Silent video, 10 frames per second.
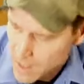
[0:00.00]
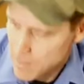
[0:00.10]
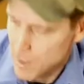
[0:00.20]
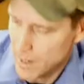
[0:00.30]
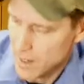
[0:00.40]

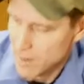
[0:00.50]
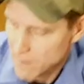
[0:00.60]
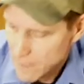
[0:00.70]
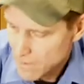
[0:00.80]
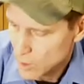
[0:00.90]
But they
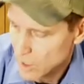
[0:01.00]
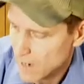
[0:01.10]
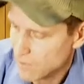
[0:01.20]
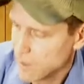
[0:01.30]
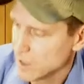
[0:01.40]
give you a lot
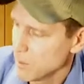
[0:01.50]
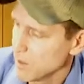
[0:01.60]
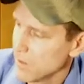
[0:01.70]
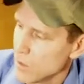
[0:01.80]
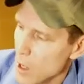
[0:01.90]
of
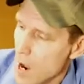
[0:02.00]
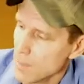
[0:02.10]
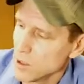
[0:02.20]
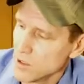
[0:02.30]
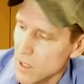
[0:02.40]
flexibility for
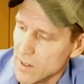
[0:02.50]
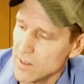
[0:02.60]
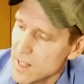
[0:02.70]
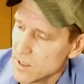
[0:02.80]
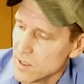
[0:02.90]
options on
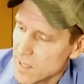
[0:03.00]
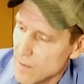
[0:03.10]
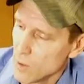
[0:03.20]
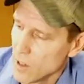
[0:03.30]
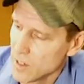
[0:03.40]
distance, how
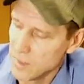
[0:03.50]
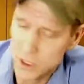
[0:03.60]
far you're going to be